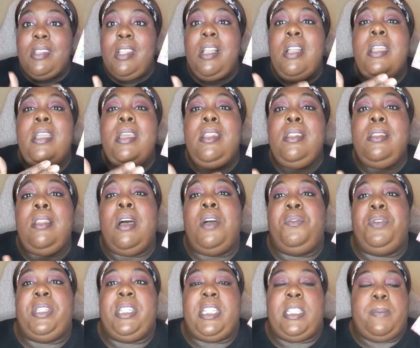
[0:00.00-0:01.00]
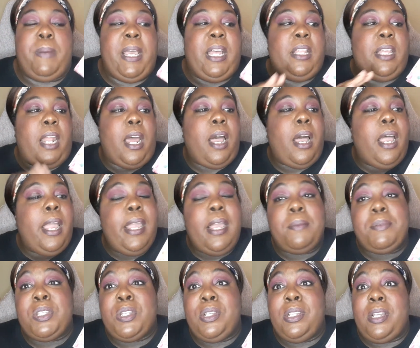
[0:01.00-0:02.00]
In love with this palette. I
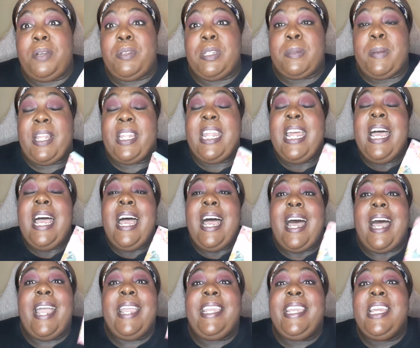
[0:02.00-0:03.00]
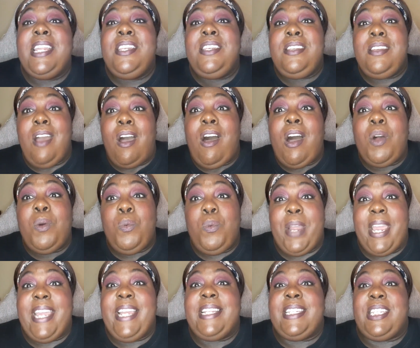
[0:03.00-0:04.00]
absolutely love this palette. I cannot
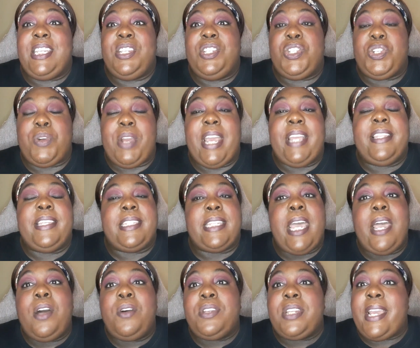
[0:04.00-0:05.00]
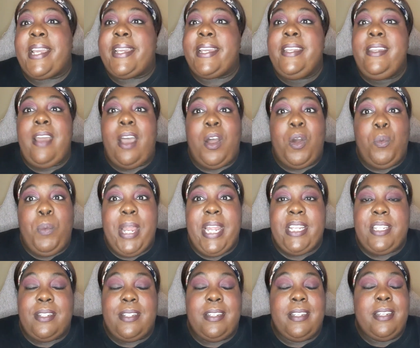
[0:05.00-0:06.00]
wait to try this out. I cannot
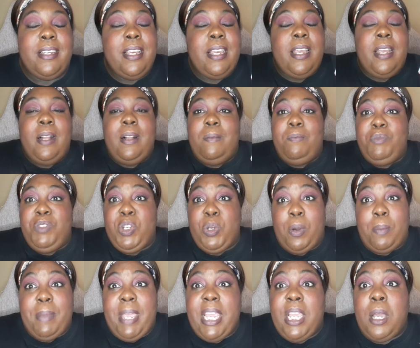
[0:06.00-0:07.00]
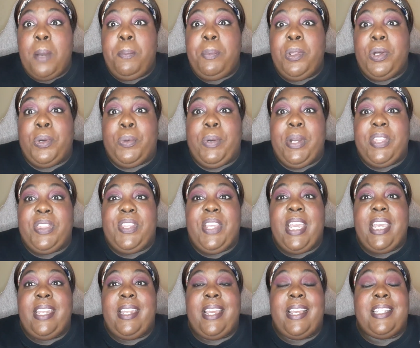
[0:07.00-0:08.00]
wait to do a makeup look with
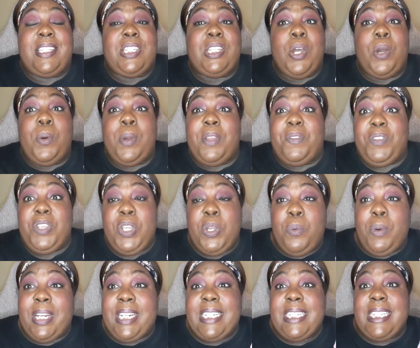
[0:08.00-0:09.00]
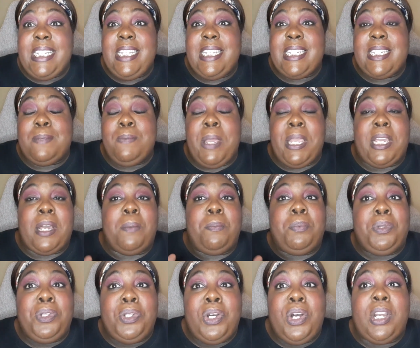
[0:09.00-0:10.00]
it. So if you want to see this makeup
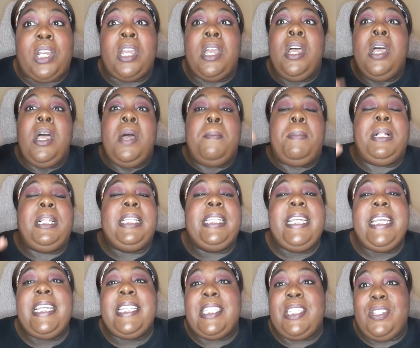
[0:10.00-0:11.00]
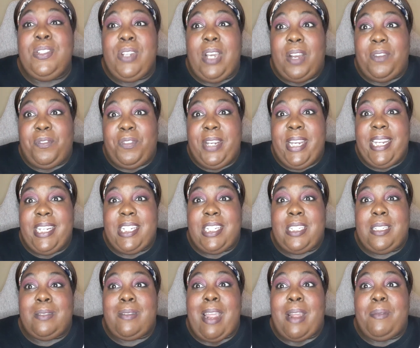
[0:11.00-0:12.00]
look, please do not forget to
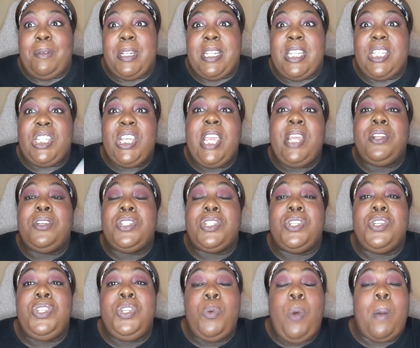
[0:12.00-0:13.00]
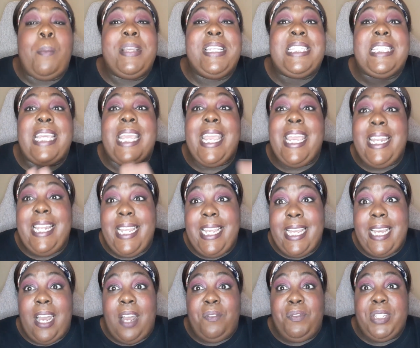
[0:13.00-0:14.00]
subscribe to the channel so you won't miss
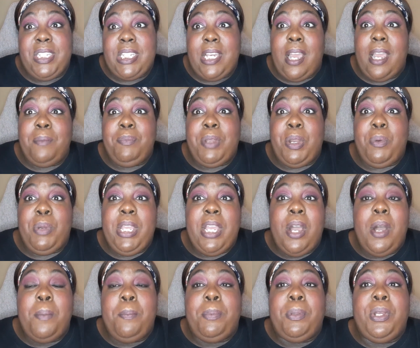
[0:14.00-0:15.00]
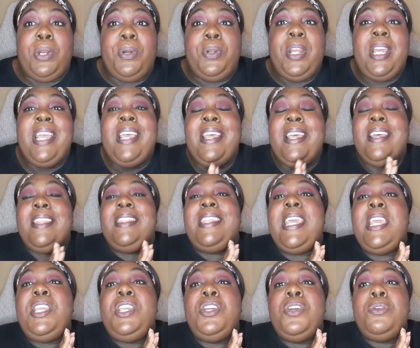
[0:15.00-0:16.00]
any of the time that we upload.
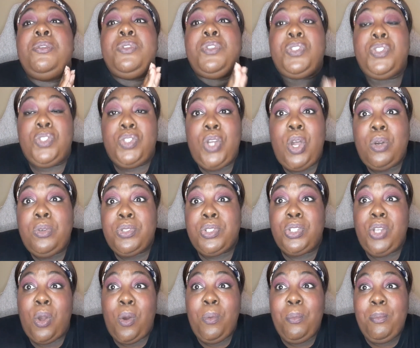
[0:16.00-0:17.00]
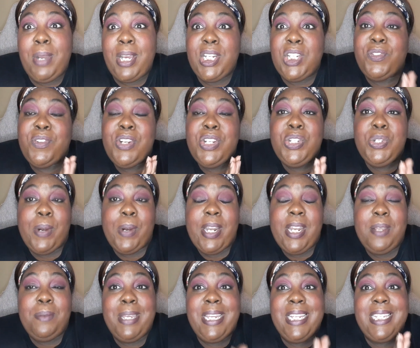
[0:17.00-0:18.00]
Thank you so, so much for
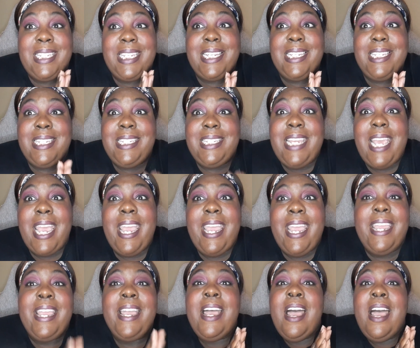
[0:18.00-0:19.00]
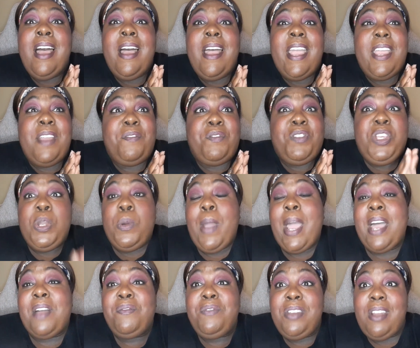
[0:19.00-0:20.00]
joining me today. If you
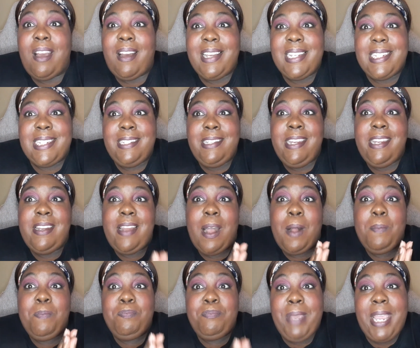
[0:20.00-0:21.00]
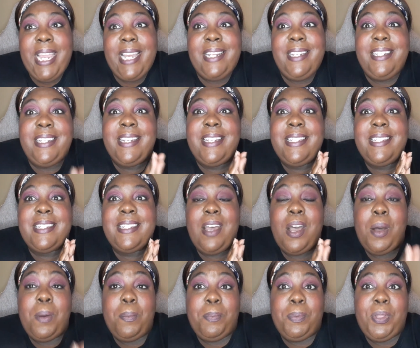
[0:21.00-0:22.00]
have not seen Amanda's
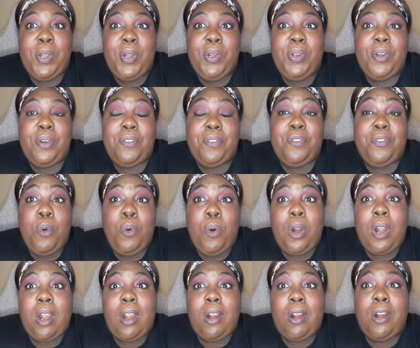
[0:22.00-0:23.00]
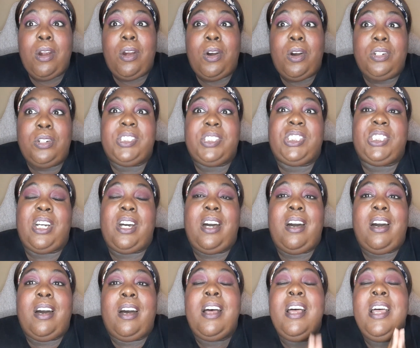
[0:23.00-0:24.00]
upload for her Ulta
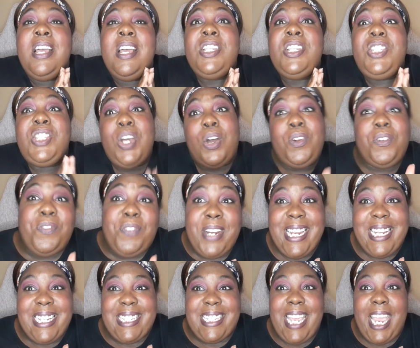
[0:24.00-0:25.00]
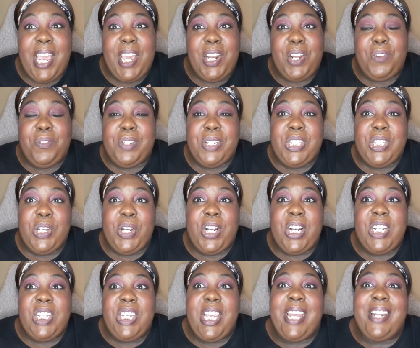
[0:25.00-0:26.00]
haul, don't forget to head over to
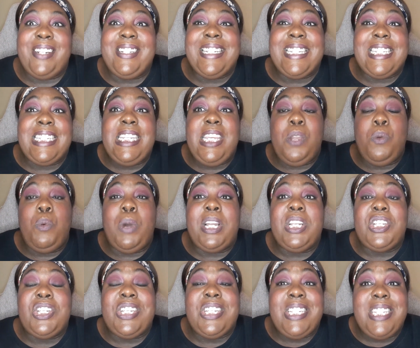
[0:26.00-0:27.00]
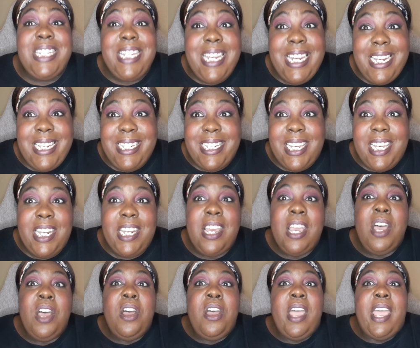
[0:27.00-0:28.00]
her channel to see what she did
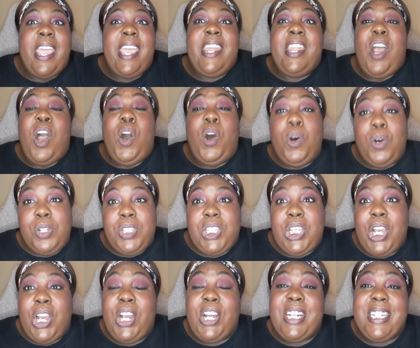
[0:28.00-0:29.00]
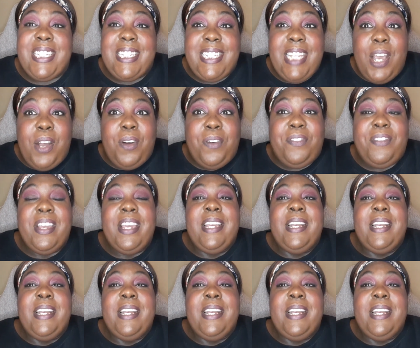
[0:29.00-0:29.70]
and Ulta herself.